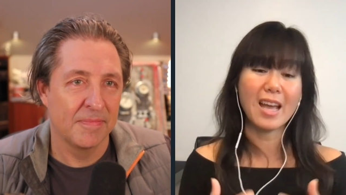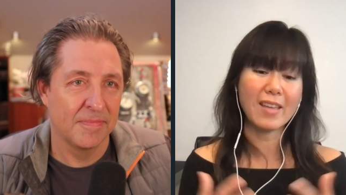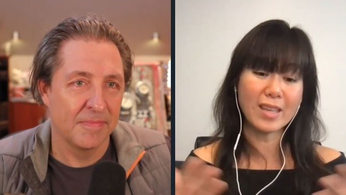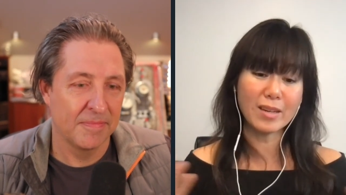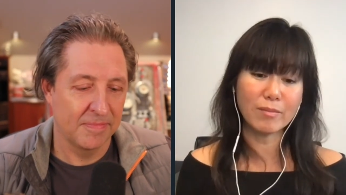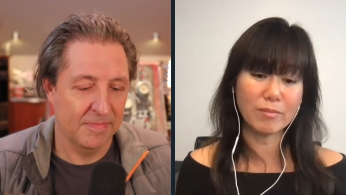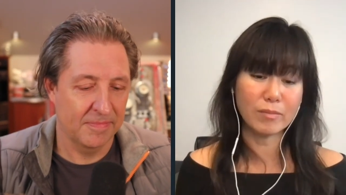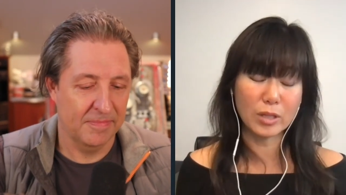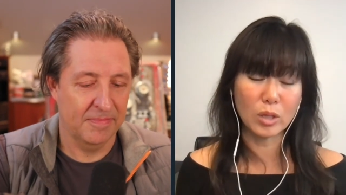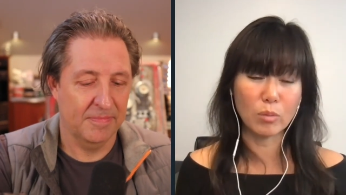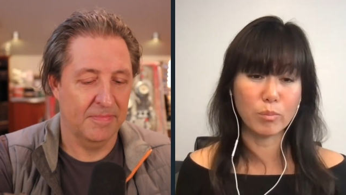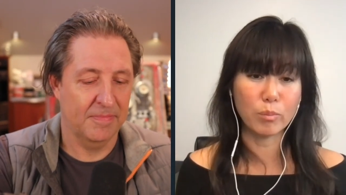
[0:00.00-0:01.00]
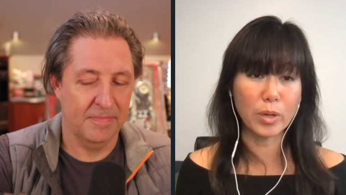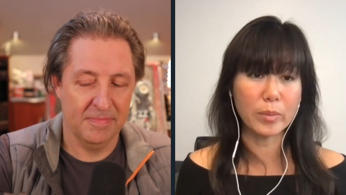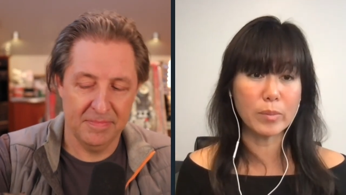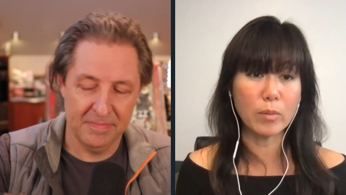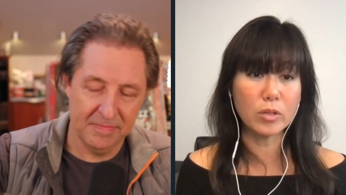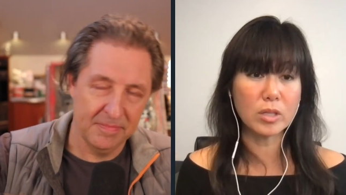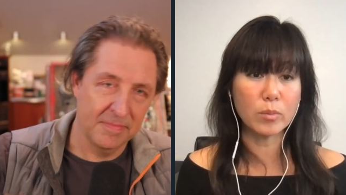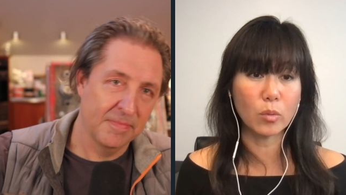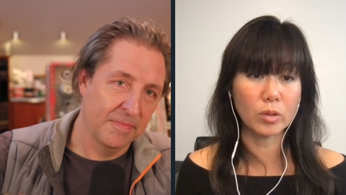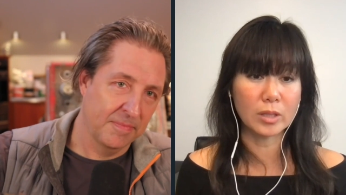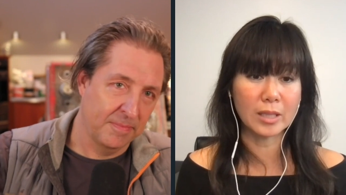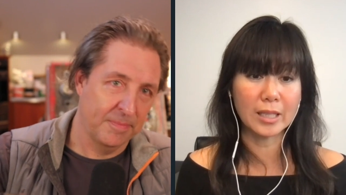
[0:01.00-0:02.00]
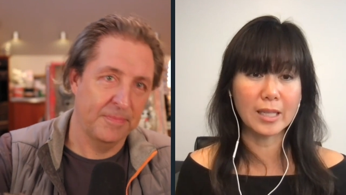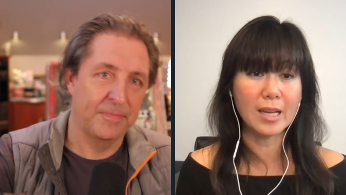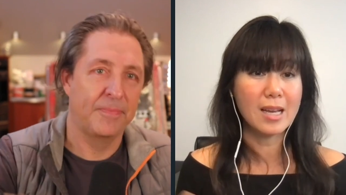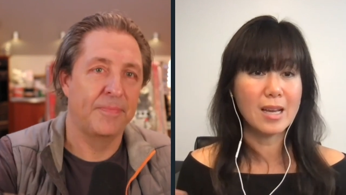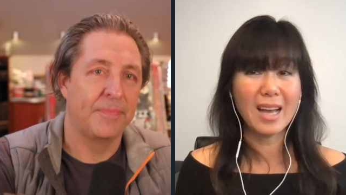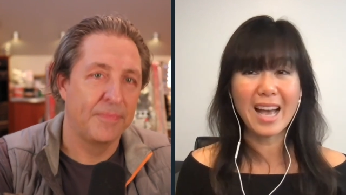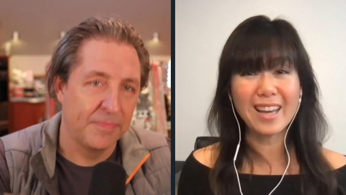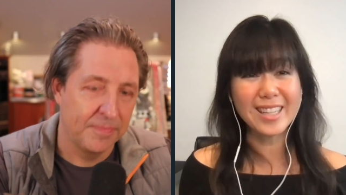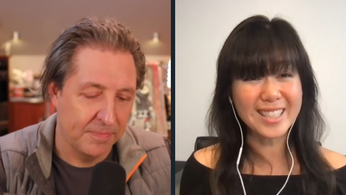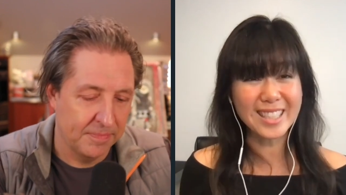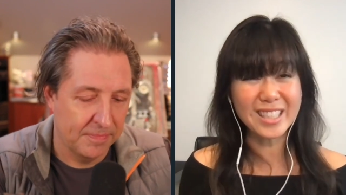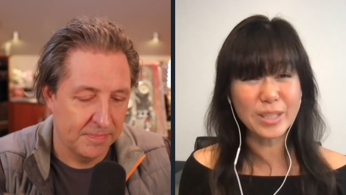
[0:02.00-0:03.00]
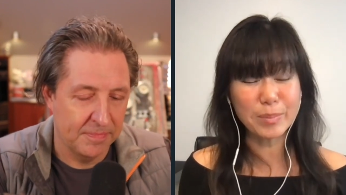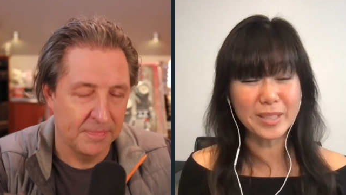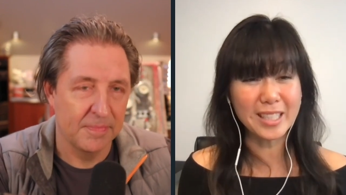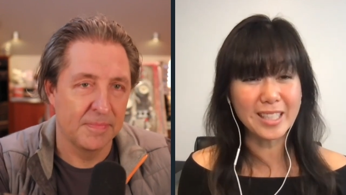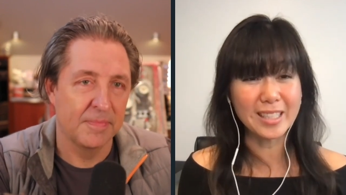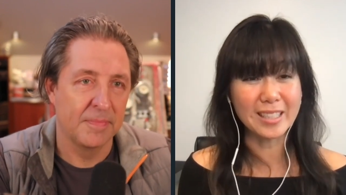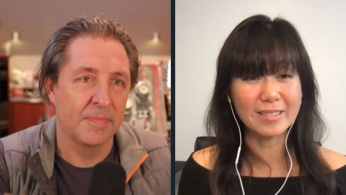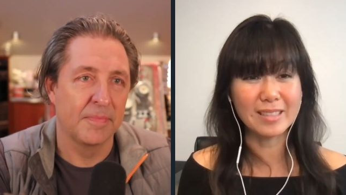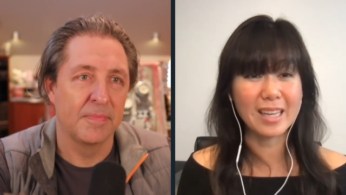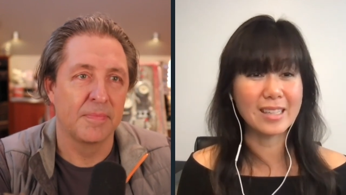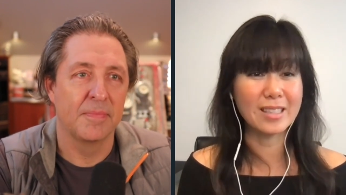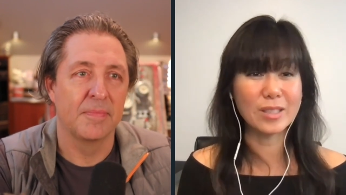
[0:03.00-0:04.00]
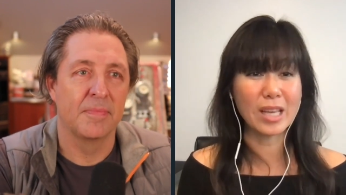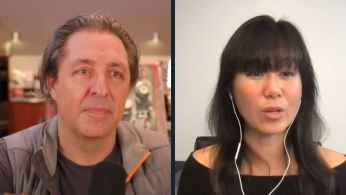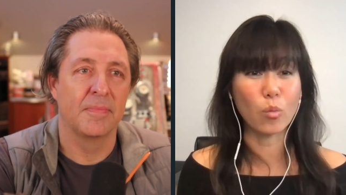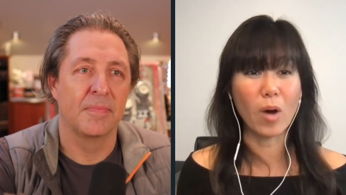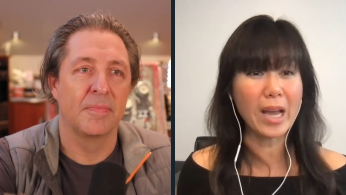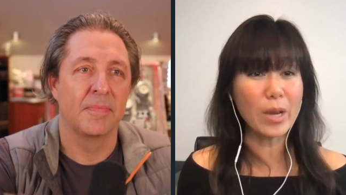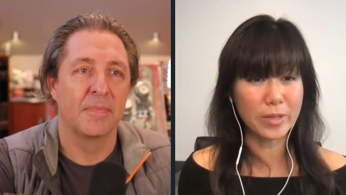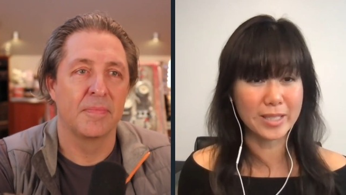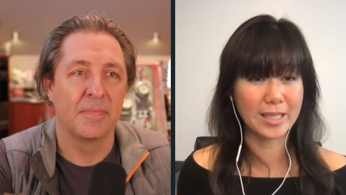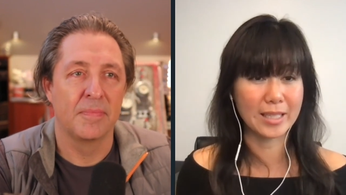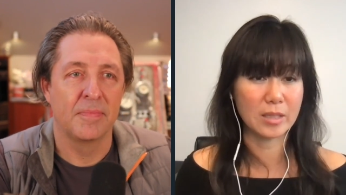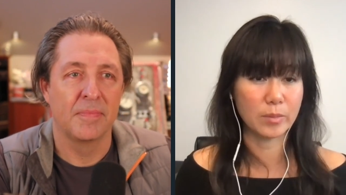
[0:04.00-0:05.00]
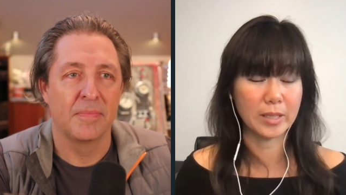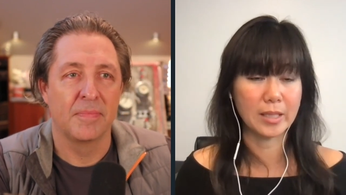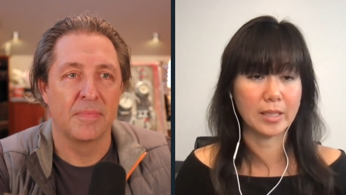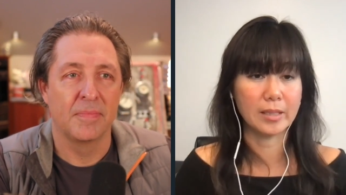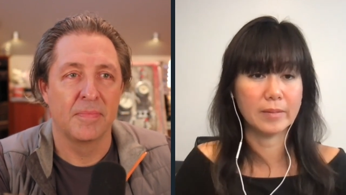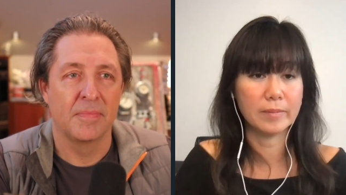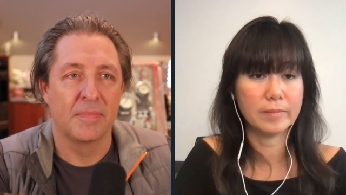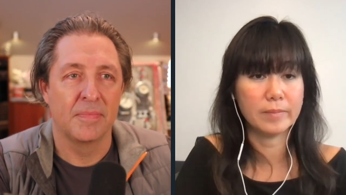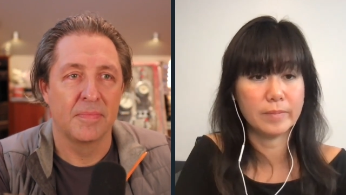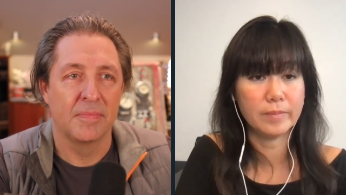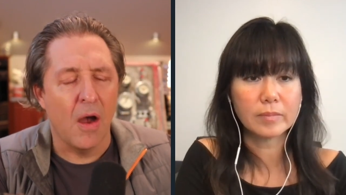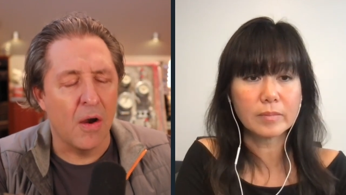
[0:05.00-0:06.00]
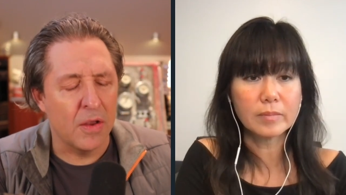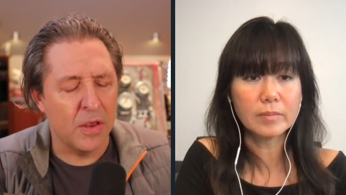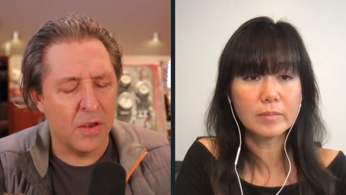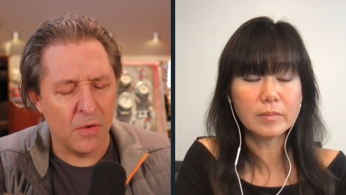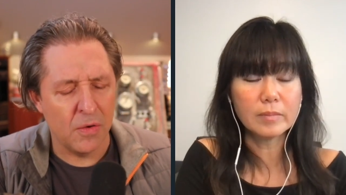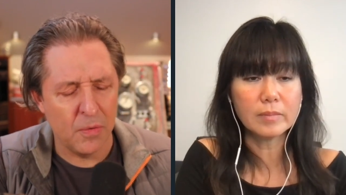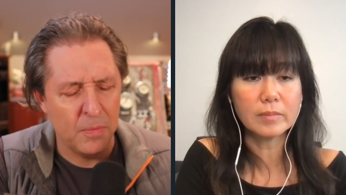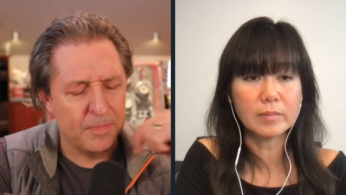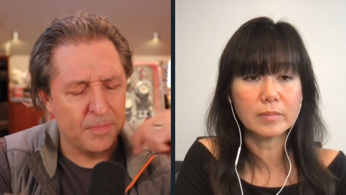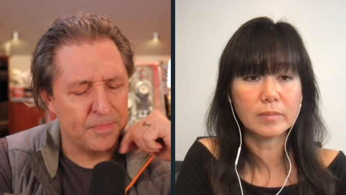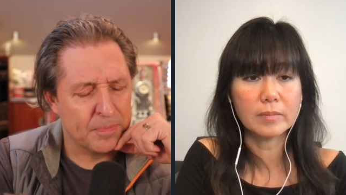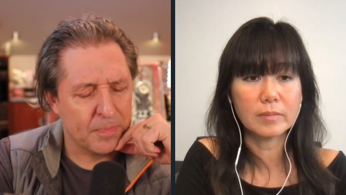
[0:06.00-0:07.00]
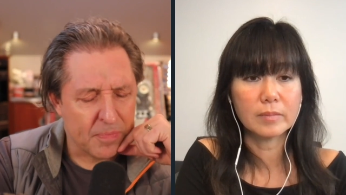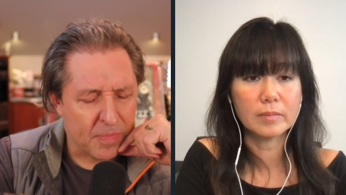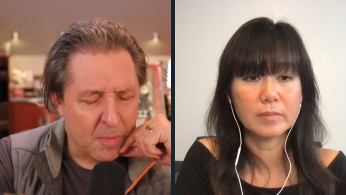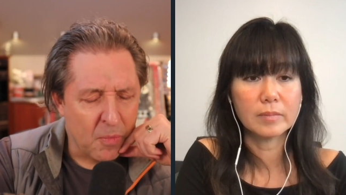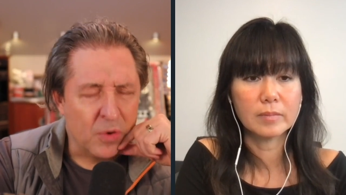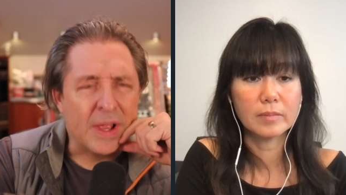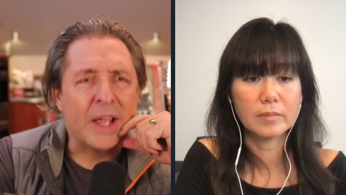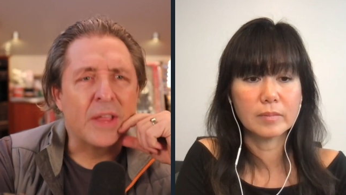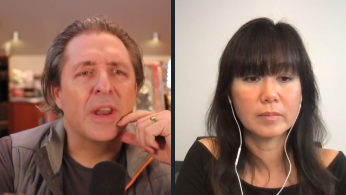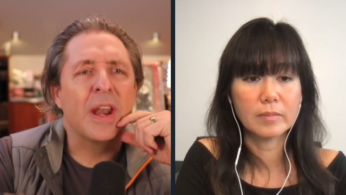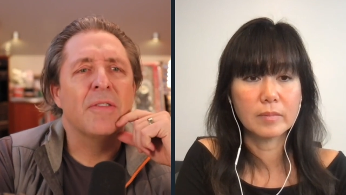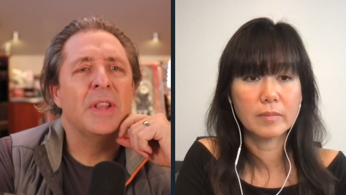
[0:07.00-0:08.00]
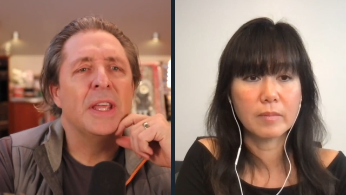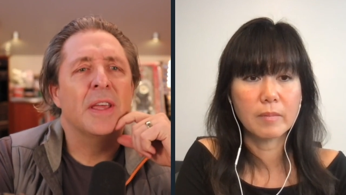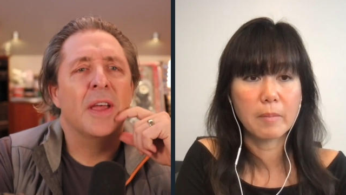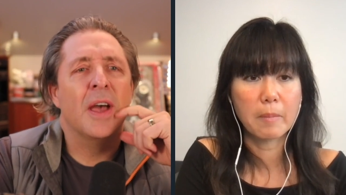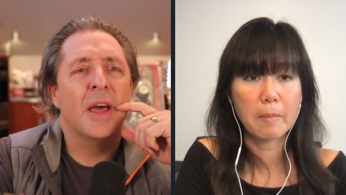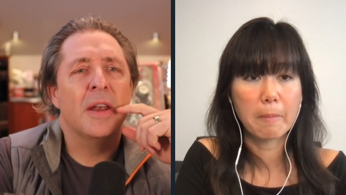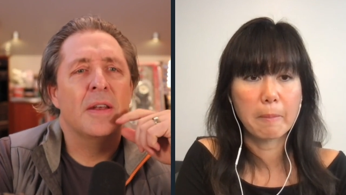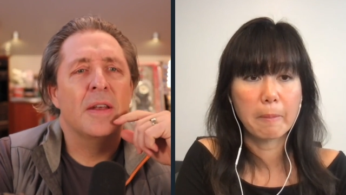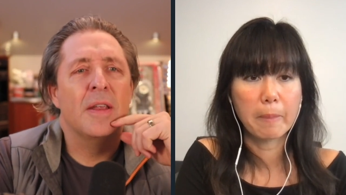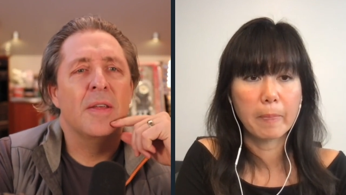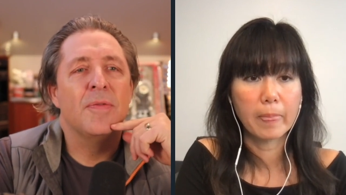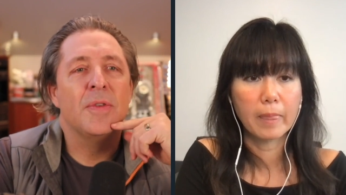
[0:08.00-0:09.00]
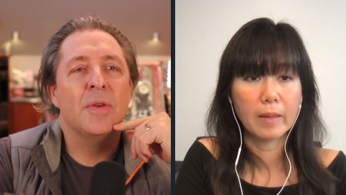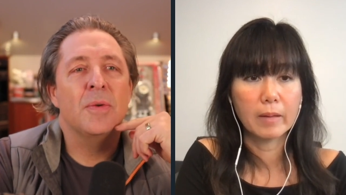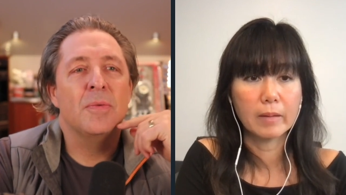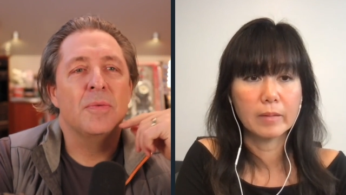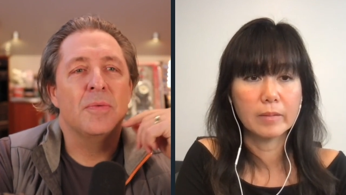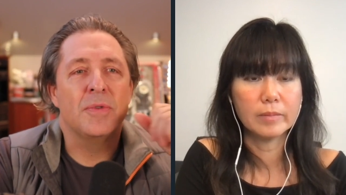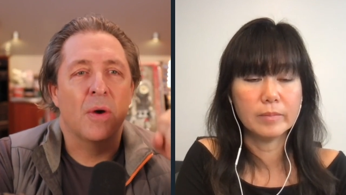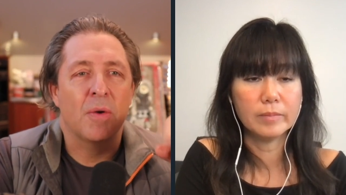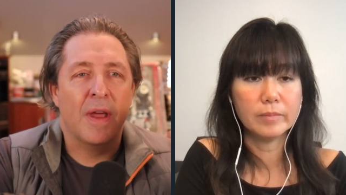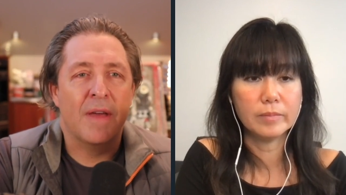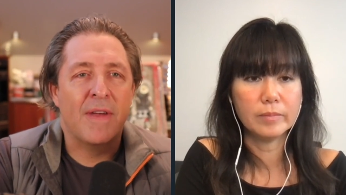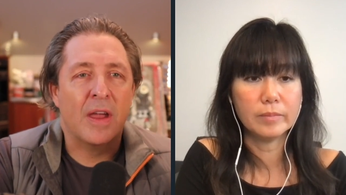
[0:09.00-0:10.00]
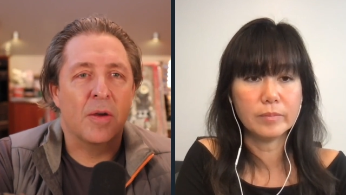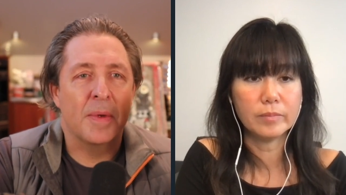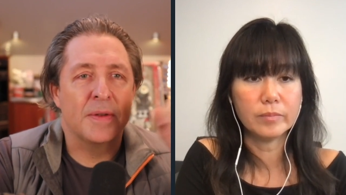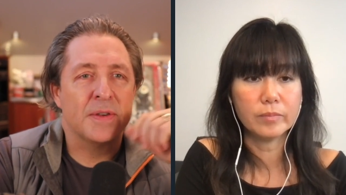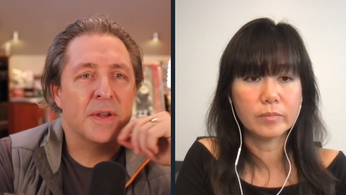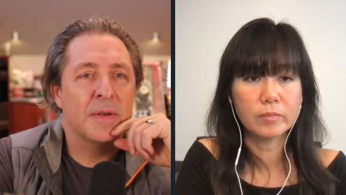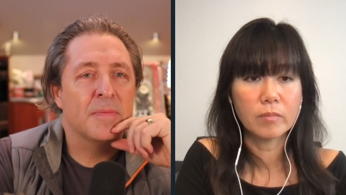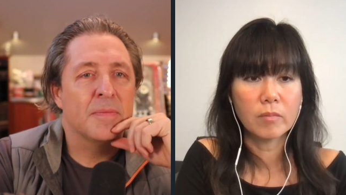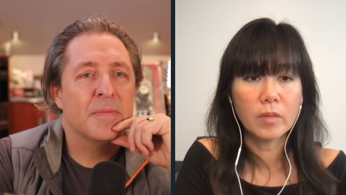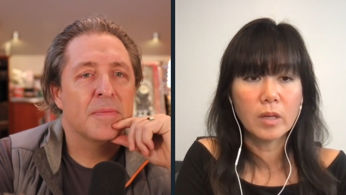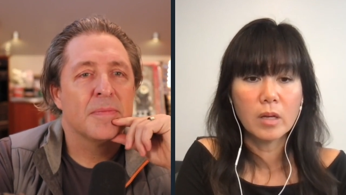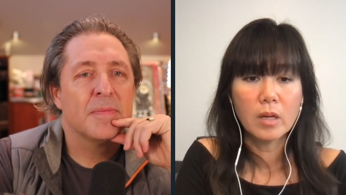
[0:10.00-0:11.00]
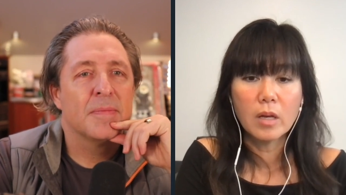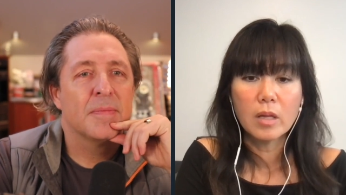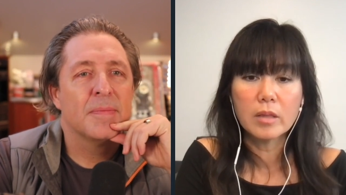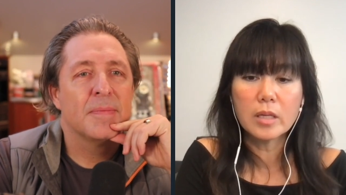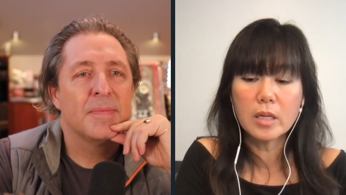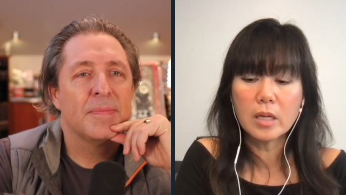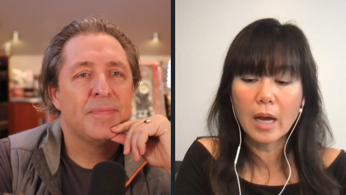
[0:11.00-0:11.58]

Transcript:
Speaker 1: and then you know probably most importantly how does it get depleted and and why does it get depleted
Speaker 2: are you more likely to have leaky gut if you don't have Akkermansia?
Speaker 1: The